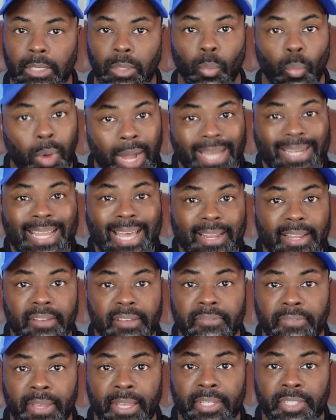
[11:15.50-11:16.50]
why not
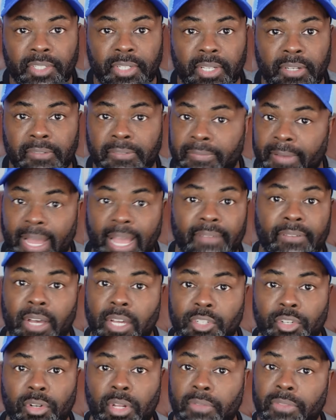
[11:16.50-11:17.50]
invest in
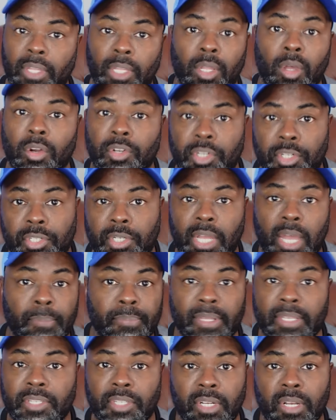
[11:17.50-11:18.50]
500 of the largest
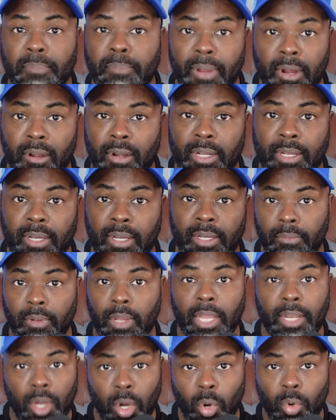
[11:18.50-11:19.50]
companies in America
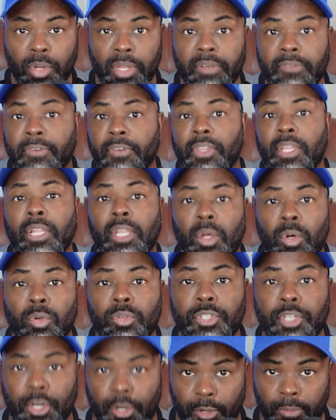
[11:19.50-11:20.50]
and hold it for the long
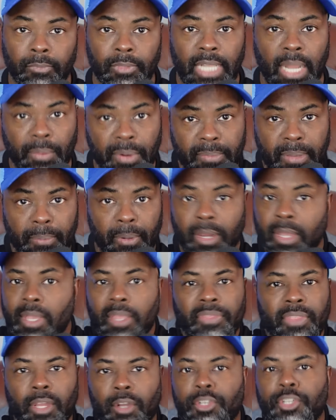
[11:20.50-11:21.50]
term? Now remember,
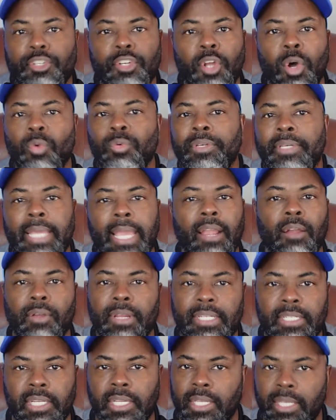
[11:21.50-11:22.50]
there's no
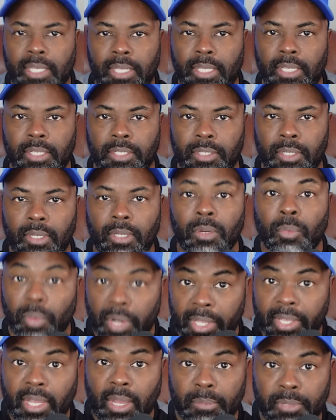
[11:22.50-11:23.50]
guarantees when it
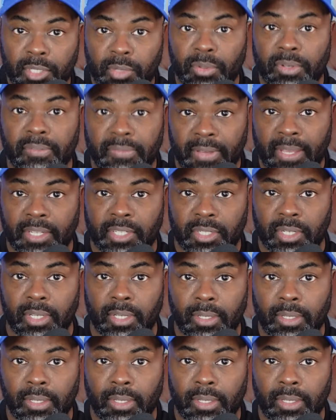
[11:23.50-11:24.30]
comes to investing.